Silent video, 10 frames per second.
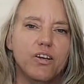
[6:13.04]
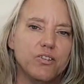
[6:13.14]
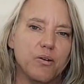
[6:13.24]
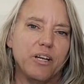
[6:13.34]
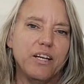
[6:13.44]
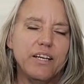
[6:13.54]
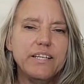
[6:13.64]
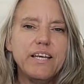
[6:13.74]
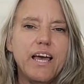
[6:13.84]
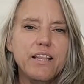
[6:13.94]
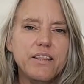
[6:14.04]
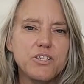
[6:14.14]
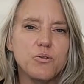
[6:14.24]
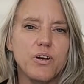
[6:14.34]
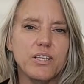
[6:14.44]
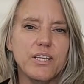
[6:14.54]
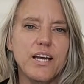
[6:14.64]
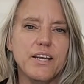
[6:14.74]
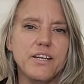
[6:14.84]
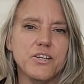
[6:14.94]
So I'm going to need to end this quickly.
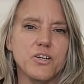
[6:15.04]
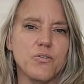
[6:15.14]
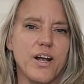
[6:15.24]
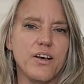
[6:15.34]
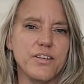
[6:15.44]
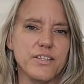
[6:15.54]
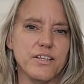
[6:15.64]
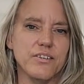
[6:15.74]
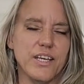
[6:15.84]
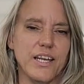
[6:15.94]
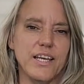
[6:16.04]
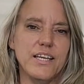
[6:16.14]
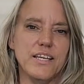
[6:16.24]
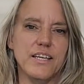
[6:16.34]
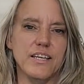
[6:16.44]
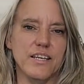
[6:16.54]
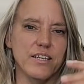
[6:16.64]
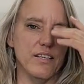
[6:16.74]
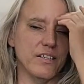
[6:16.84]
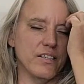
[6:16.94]
I need to corral this little kitty. He
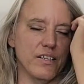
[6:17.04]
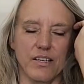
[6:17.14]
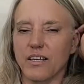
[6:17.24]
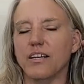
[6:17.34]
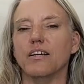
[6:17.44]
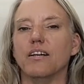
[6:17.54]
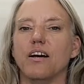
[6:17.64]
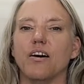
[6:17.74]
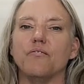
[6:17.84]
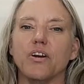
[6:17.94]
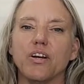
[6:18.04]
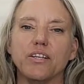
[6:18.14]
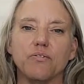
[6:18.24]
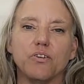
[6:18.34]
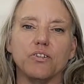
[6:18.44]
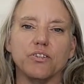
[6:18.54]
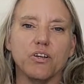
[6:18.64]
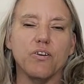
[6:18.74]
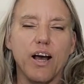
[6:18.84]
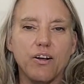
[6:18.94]
is very difficult to
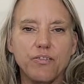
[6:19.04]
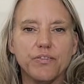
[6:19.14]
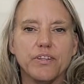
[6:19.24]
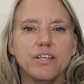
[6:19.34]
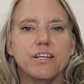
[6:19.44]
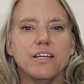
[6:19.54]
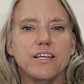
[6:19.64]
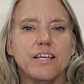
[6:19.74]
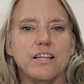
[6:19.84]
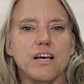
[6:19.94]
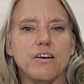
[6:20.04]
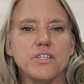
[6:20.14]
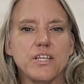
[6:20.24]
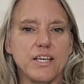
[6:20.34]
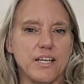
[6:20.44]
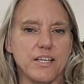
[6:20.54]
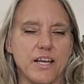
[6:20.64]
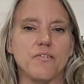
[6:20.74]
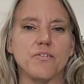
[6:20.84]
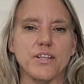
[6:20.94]
corral. He loves to get
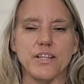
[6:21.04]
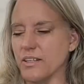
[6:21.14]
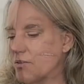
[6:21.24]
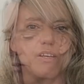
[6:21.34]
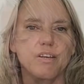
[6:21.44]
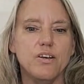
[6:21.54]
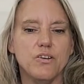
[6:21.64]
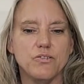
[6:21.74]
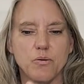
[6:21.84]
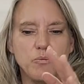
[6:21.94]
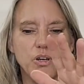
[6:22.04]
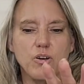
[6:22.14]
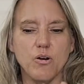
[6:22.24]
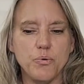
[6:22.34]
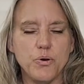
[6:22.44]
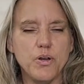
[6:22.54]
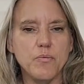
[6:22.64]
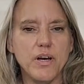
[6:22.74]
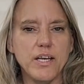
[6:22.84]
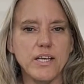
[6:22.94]
into everything. So I'm going to go put
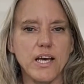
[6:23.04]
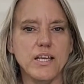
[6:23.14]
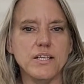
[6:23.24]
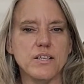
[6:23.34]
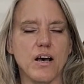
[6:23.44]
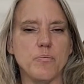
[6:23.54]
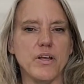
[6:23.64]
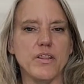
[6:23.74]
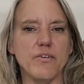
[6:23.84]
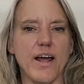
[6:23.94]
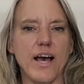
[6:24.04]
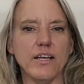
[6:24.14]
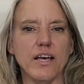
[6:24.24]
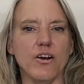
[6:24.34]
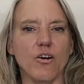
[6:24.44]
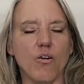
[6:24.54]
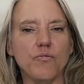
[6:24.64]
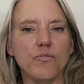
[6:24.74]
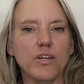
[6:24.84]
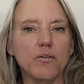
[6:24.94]
my cuttings up on the rack, and
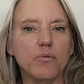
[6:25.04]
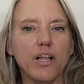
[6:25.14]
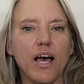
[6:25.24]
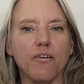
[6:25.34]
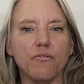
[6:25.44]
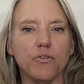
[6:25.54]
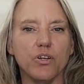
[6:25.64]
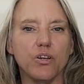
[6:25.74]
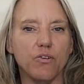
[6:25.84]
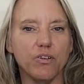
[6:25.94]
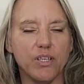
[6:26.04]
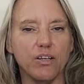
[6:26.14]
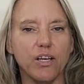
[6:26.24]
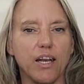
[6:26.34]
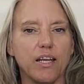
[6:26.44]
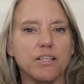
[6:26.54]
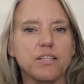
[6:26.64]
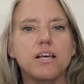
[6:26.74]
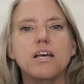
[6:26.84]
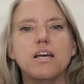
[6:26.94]
hopefully we'll have rooted Roselle cuttings.